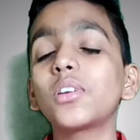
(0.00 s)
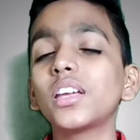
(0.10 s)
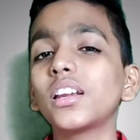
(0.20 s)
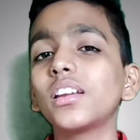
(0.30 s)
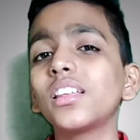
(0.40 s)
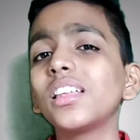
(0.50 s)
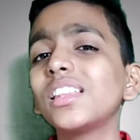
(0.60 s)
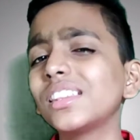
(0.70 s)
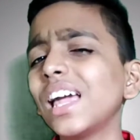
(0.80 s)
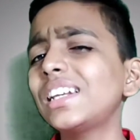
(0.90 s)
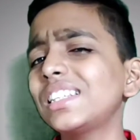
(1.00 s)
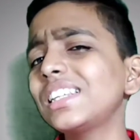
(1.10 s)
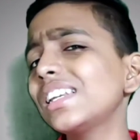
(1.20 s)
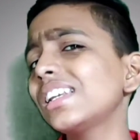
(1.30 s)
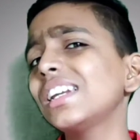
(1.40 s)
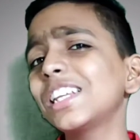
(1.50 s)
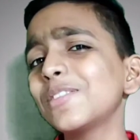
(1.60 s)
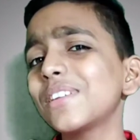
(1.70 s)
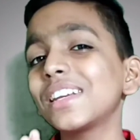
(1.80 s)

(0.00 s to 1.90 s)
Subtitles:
out here, that is little